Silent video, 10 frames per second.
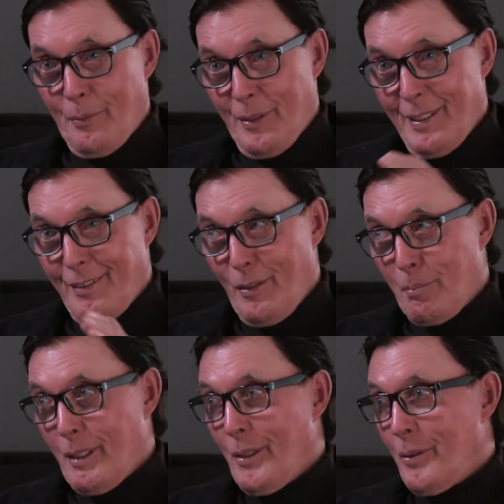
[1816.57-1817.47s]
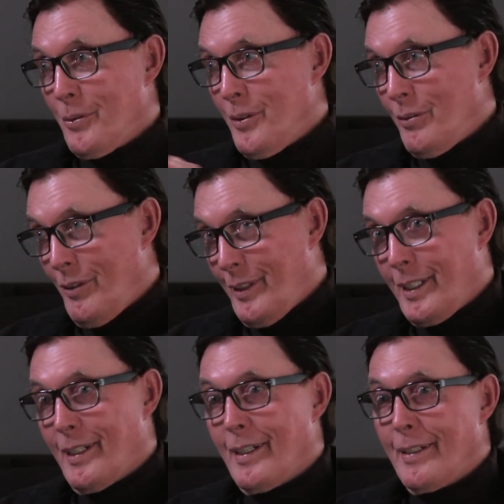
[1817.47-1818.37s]
these are the pros, these are the
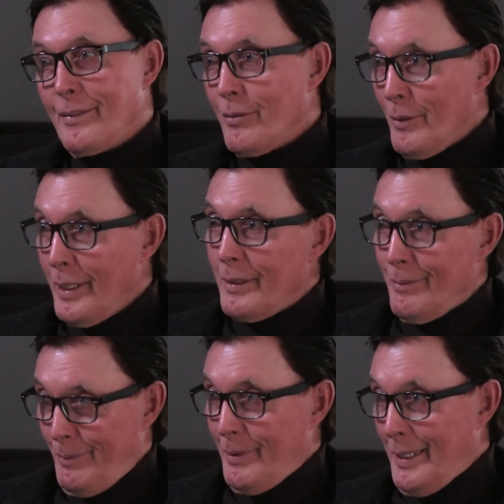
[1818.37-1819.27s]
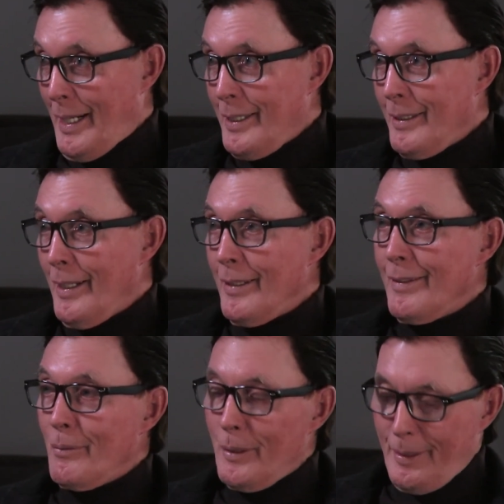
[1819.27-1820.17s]
cons, right? How does that work?